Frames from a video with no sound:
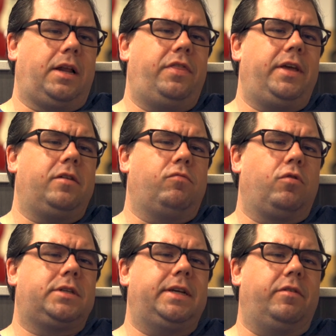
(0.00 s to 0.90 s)
And I think it
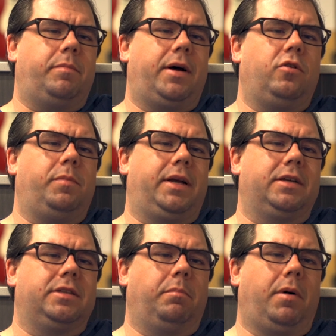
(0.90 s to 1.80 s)
works even better
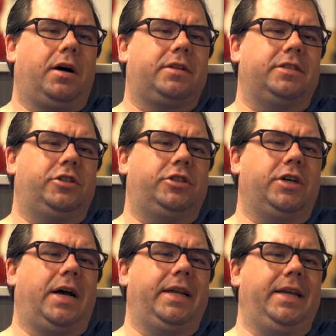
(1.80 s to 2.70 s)
because the box is
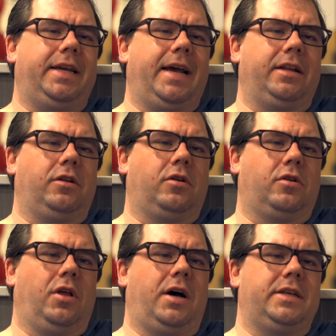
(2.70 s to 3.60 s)
shiny and
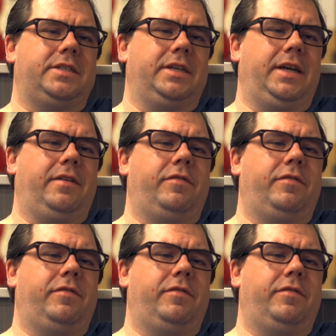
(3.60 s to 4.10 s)
glossy.